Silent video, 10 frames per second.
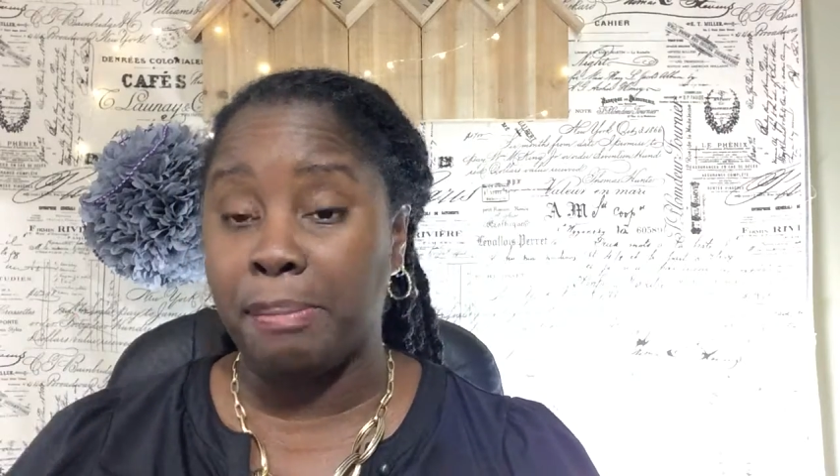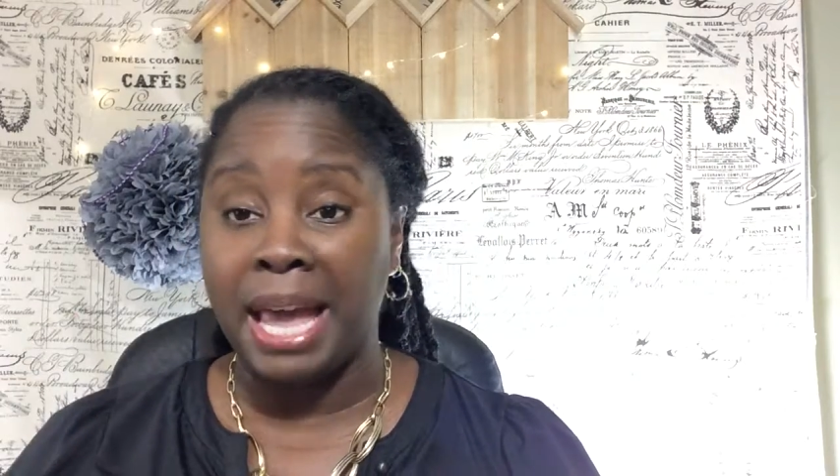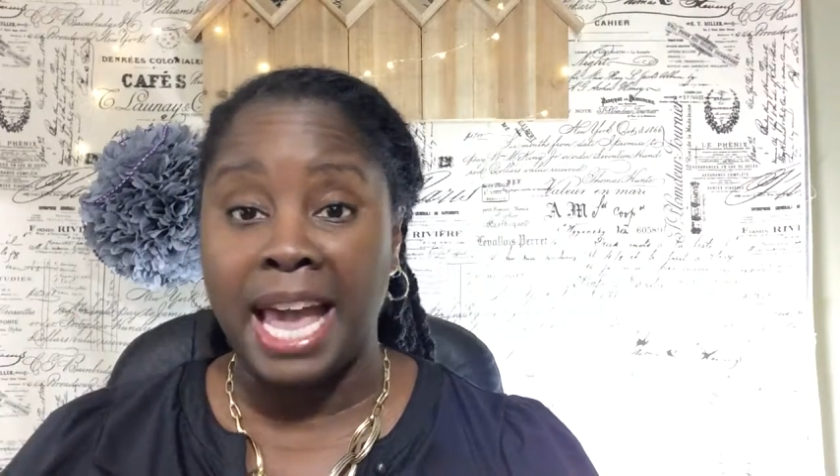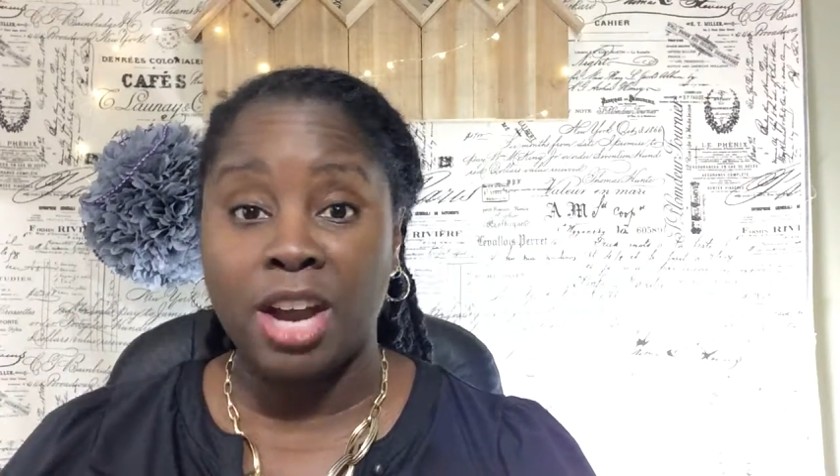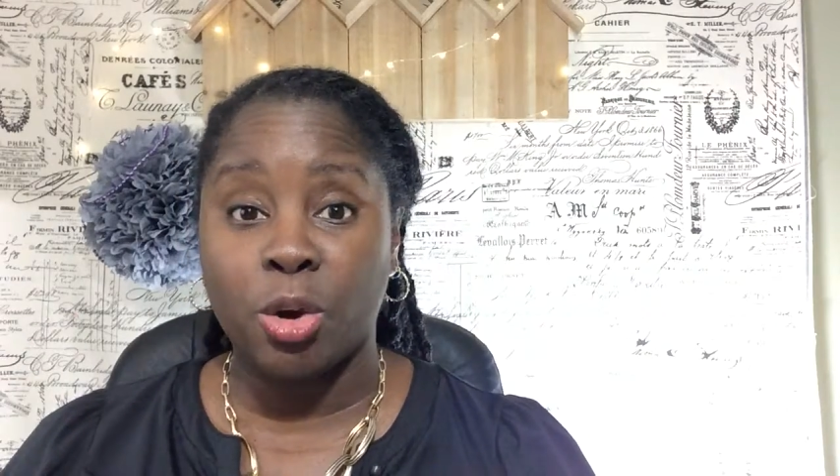
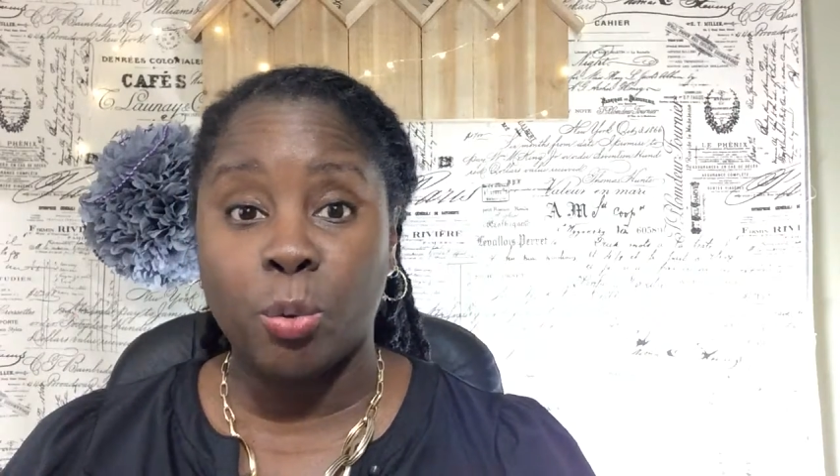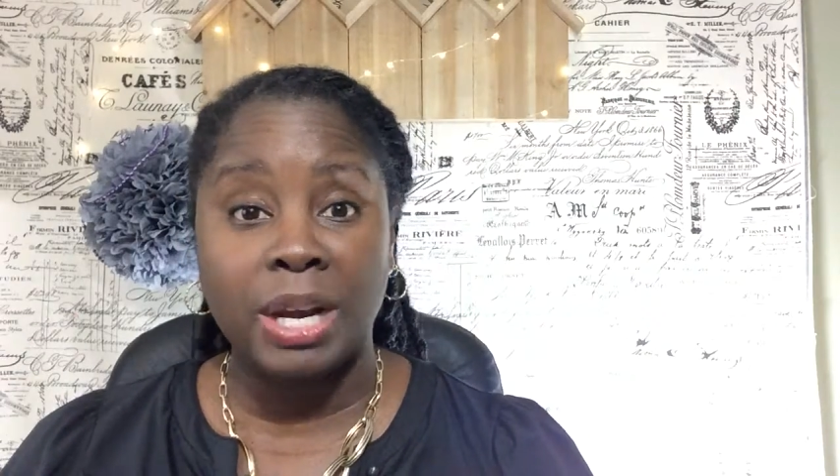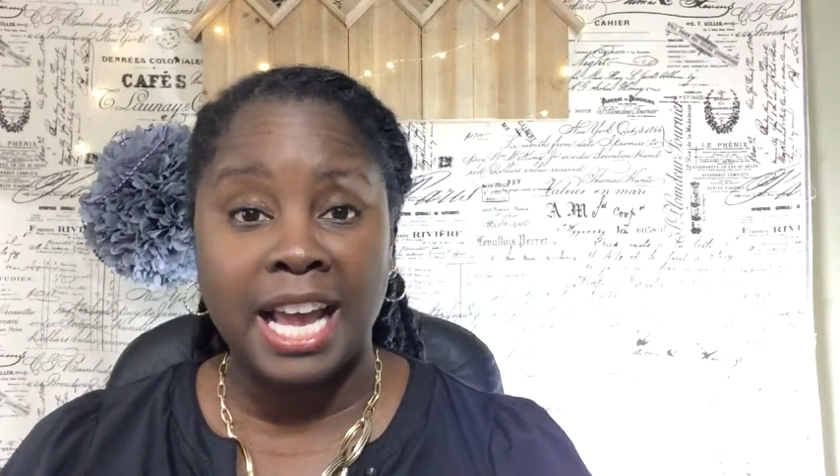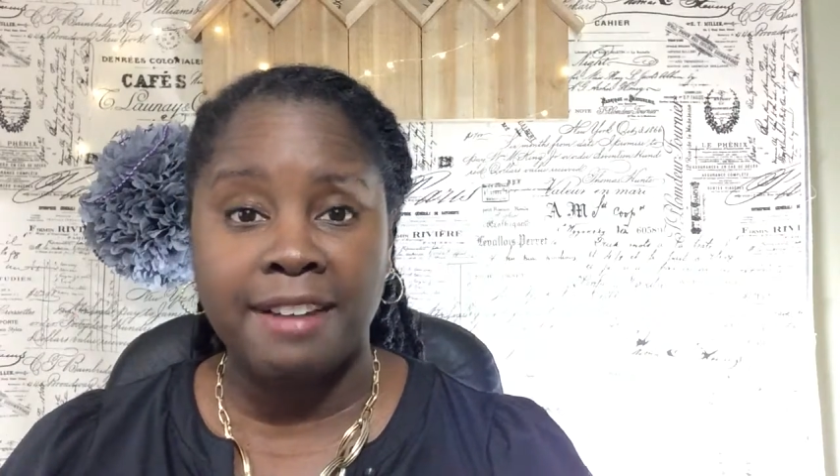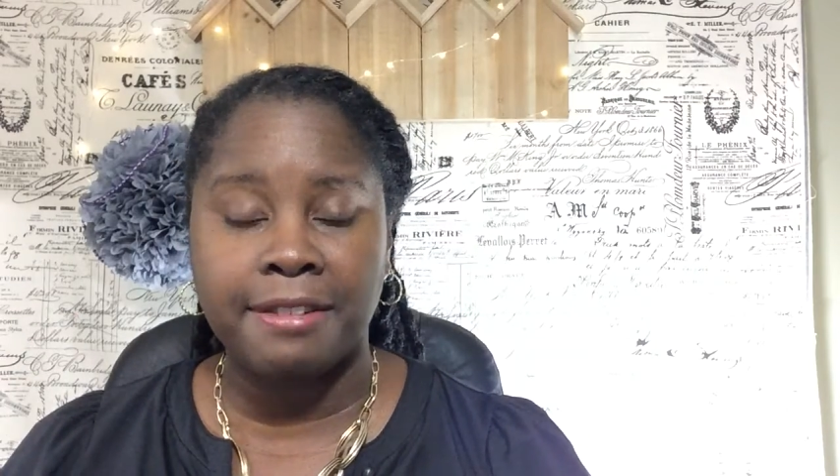bag or
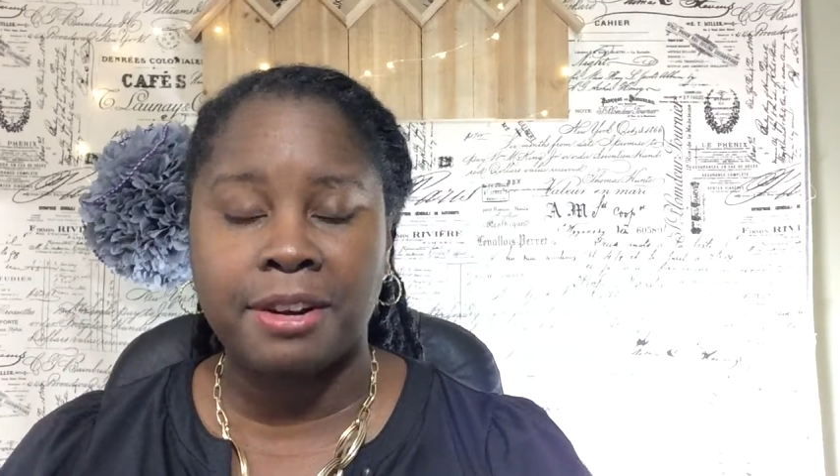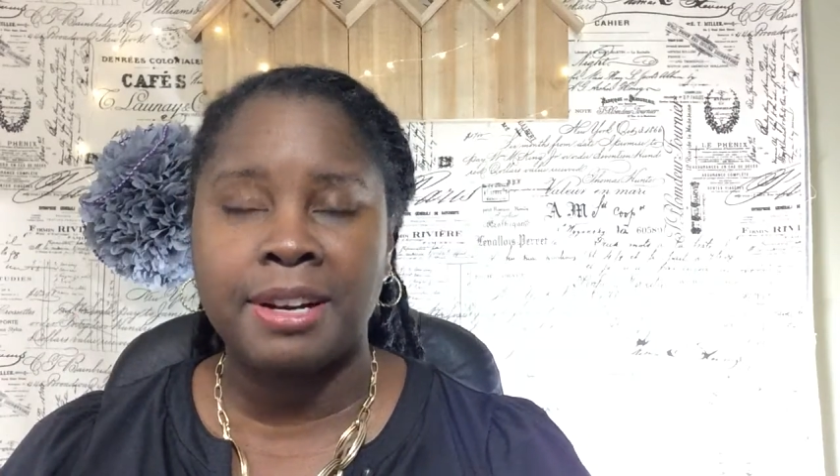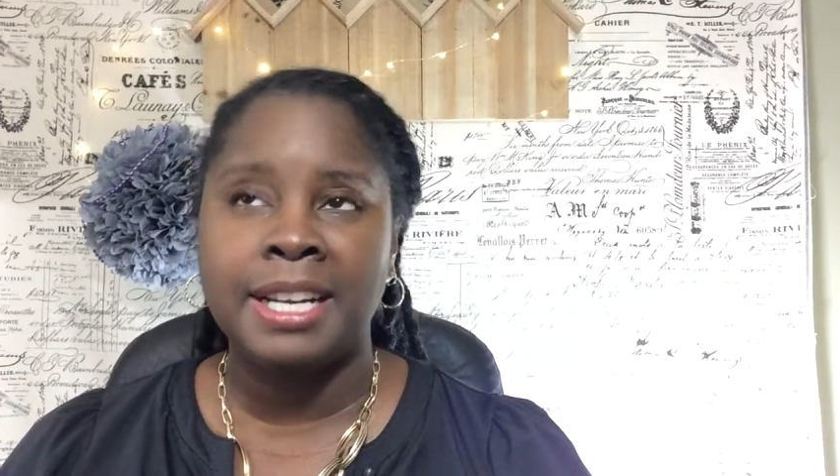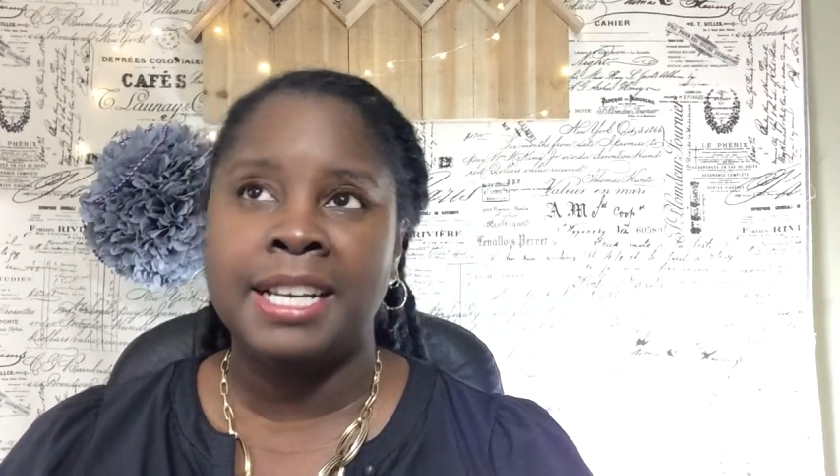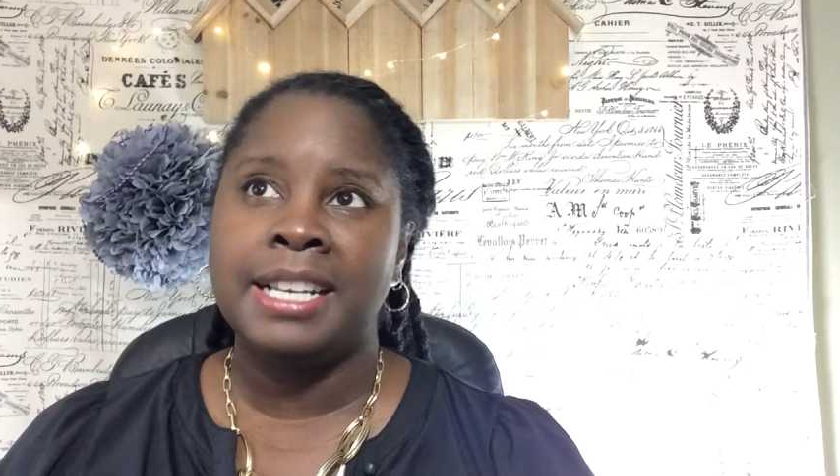whatever.